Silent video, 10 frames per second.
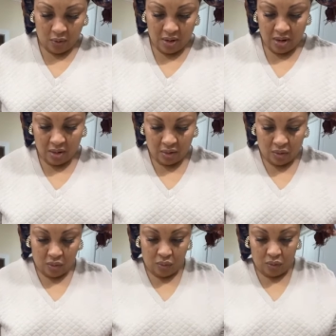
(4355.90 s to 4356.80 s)
This one
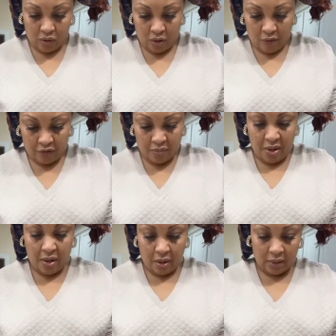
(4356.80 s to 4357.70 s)
is too
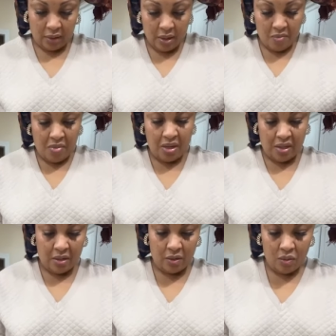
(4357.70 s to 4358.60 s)
soft because the
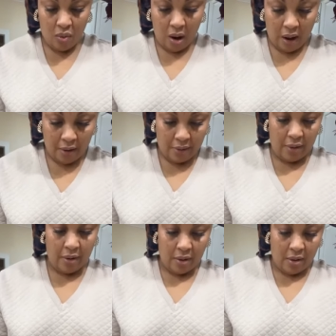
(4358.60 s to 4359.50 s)
meat is too
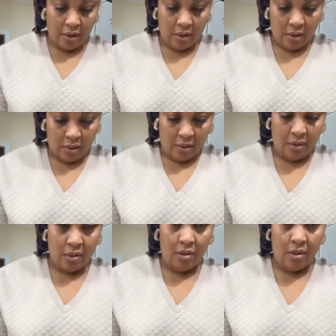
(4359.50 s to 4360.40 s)
hot.
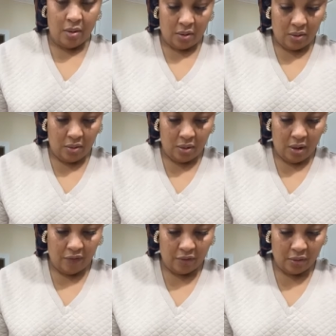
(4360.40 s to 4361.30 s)
So it's
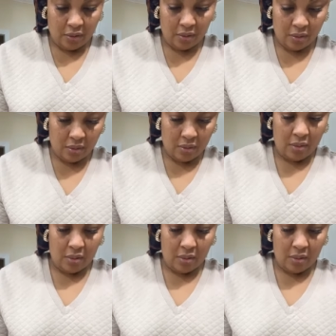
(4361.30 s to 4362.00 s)
too soft.